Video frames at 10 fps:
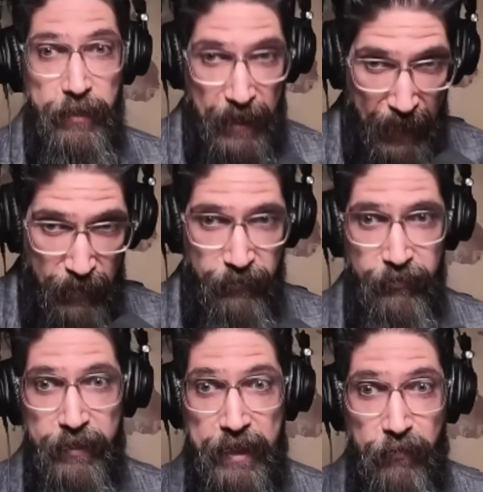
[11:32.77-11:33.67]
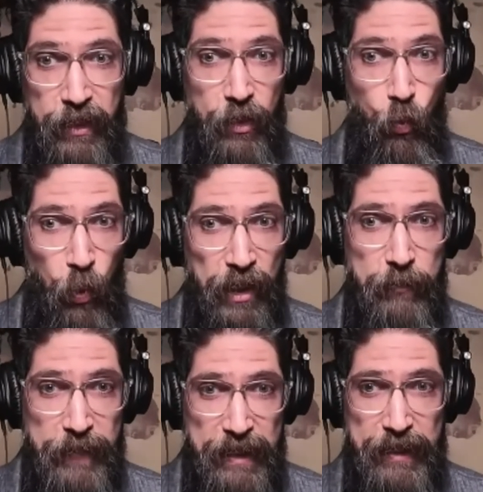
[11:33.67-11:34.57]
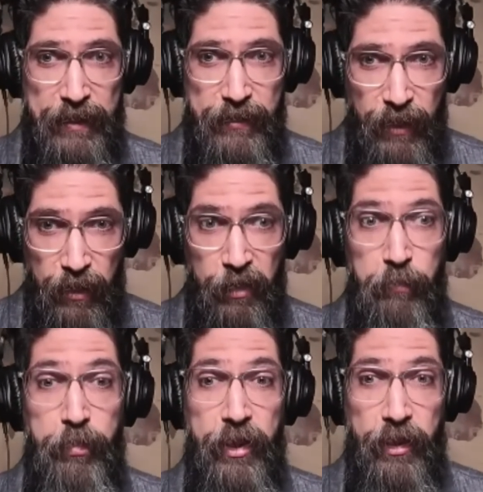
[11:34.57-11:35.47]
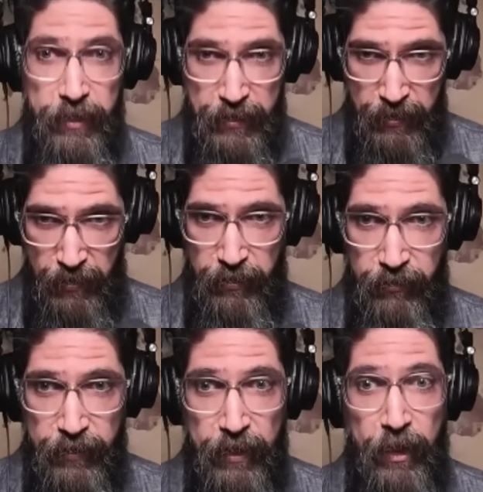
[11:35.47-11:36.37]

hence giving $1 billion per year,